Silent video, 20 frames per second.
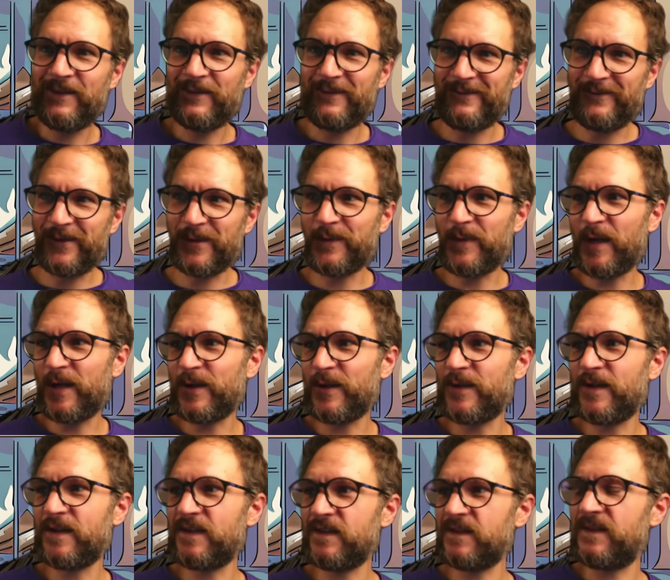way better
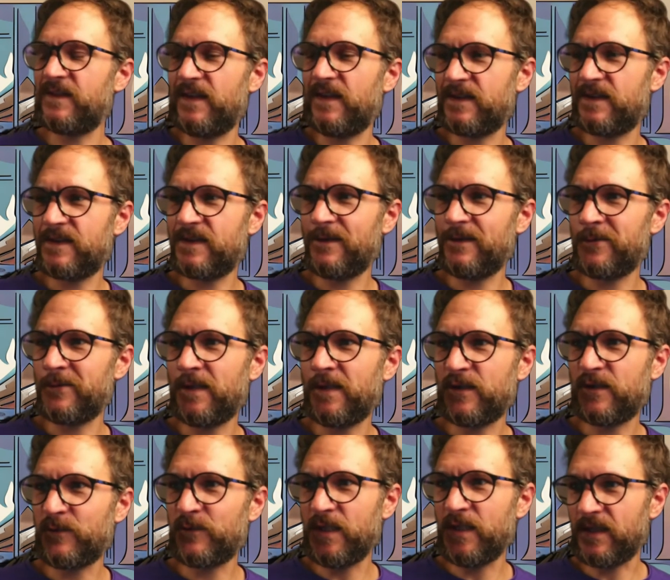than than someone
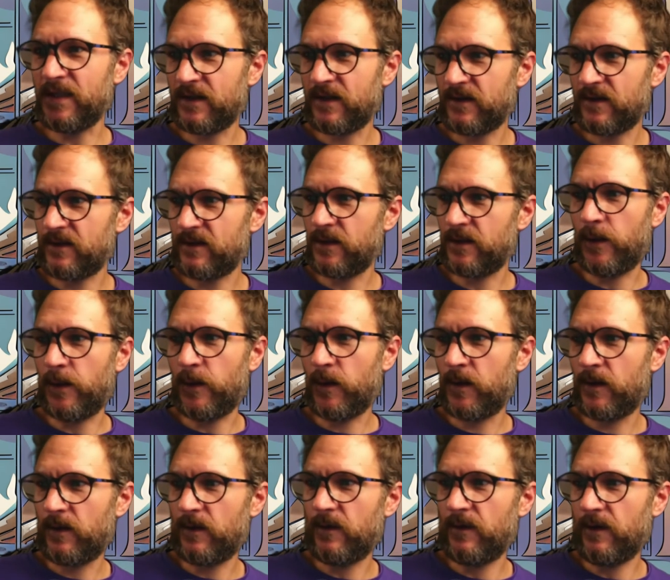like me, you know.
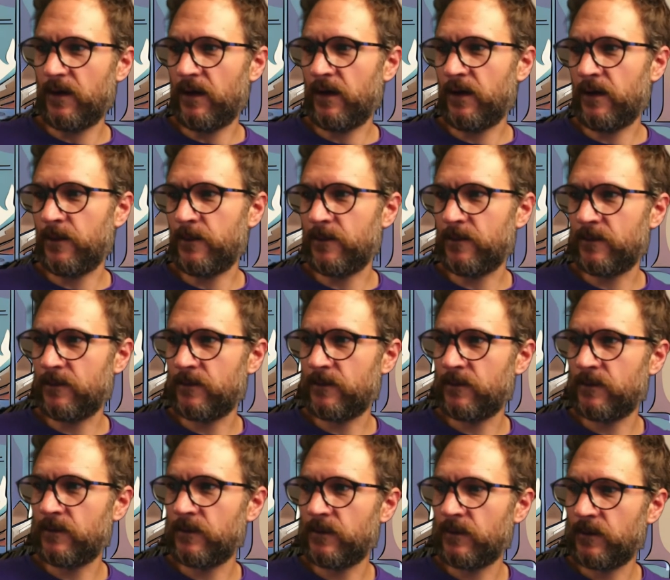Um,
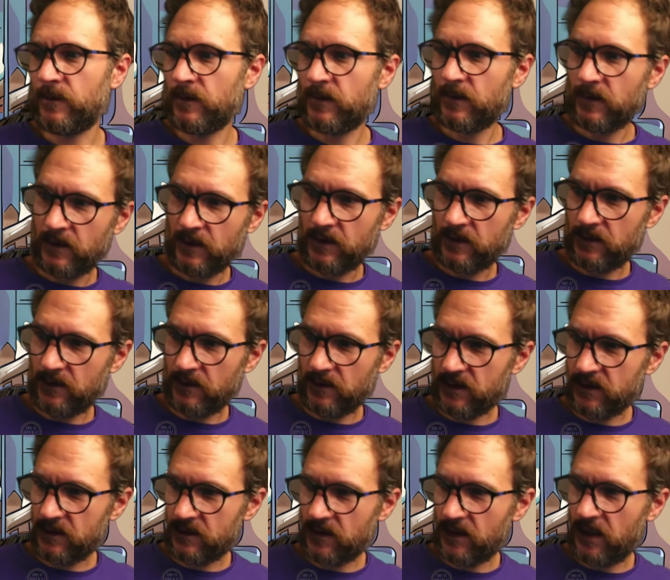so
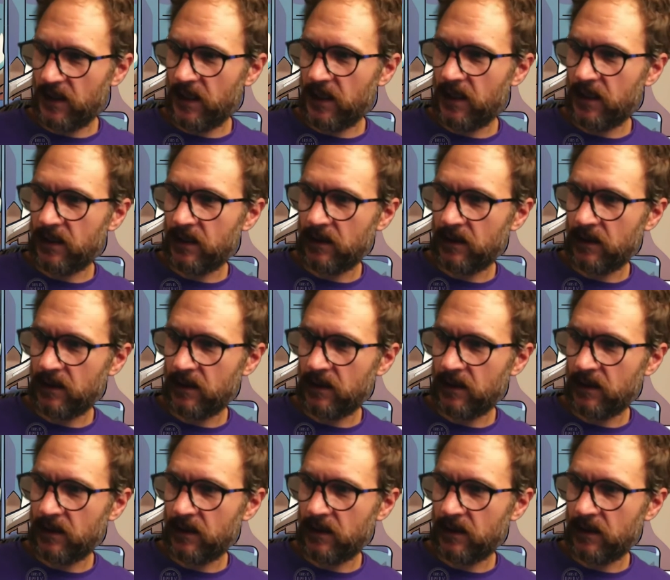let's try.